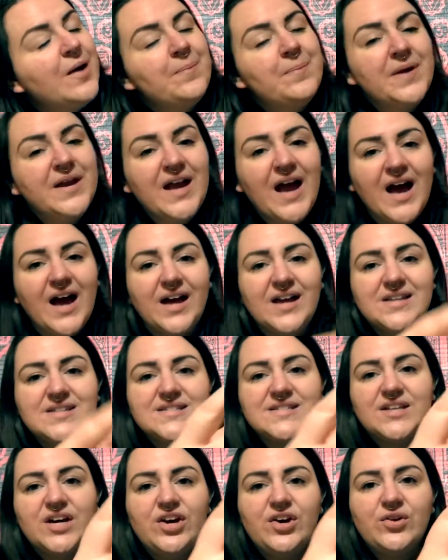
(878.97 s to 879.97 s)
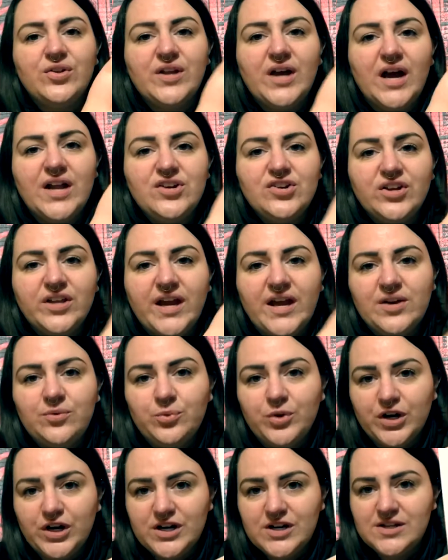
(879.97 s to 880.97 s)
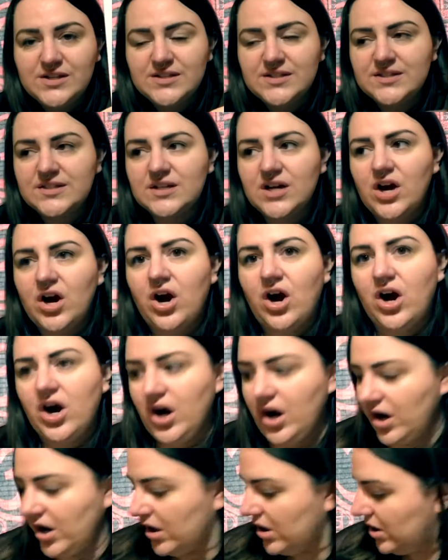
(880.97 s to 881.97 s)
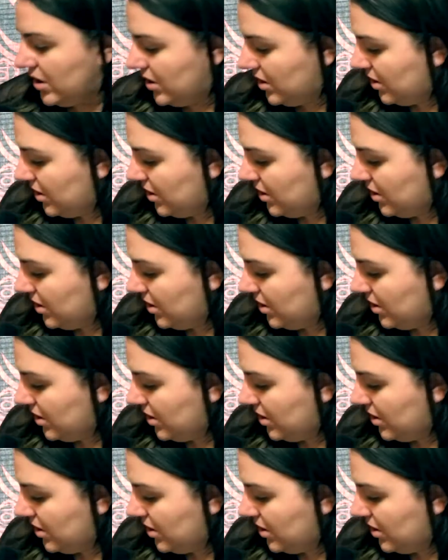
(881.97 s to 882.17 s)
But yeah, and so the underlined words are